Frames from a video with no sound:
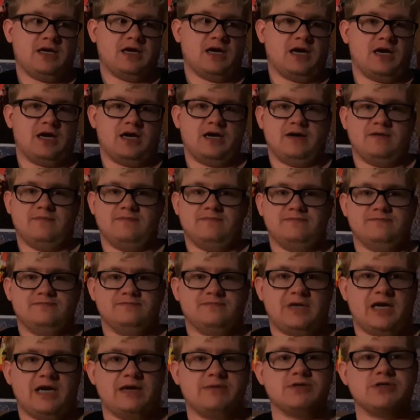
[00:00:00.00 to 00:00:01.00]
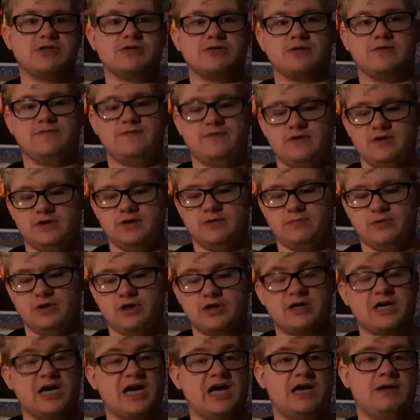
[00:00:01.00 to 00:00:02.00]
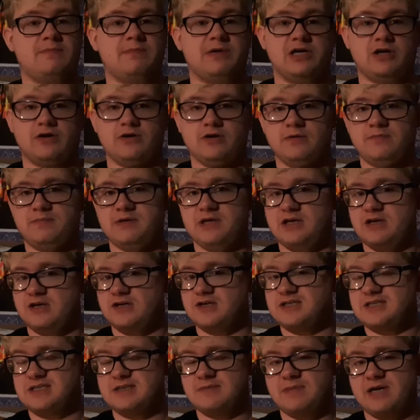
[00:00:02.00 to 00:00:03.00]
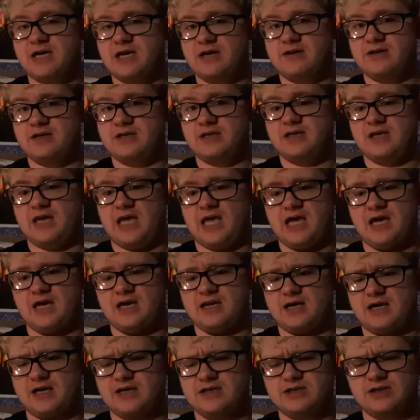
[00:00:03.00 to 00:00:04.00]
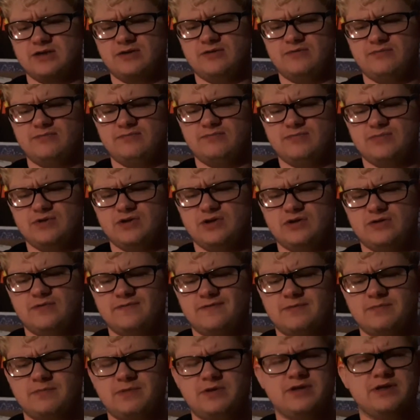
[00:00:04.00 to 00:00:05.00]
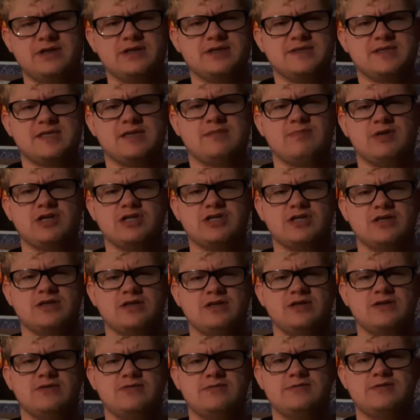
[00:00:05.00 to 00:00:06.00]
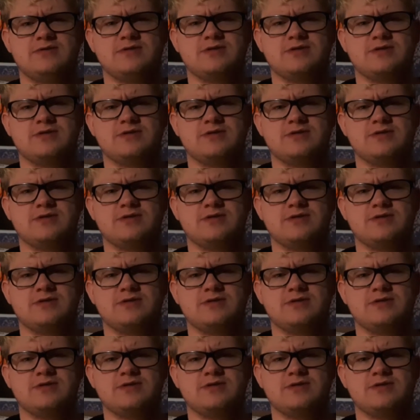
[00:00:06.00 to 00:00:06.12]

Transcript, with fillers: um, I'm just reviewing the book. I have my own opinions about it, and I don't know if I'm really gonna say much on those.